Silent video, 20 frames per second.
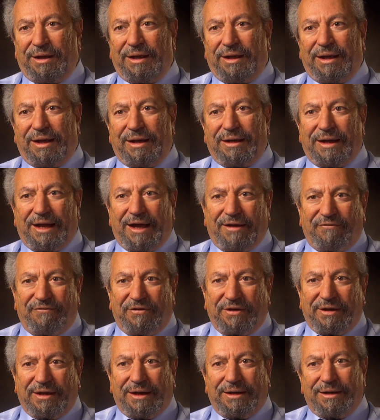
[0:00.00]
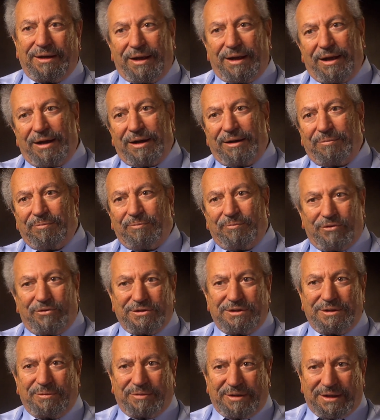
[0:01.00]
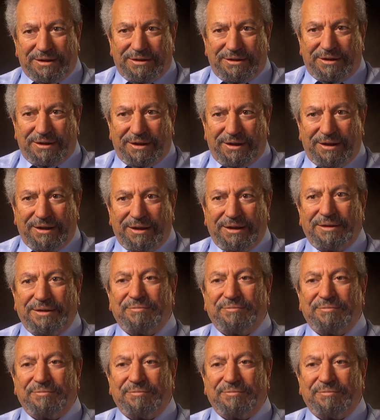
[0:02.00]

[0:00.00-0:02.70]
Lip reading: an African Arab Muslim country,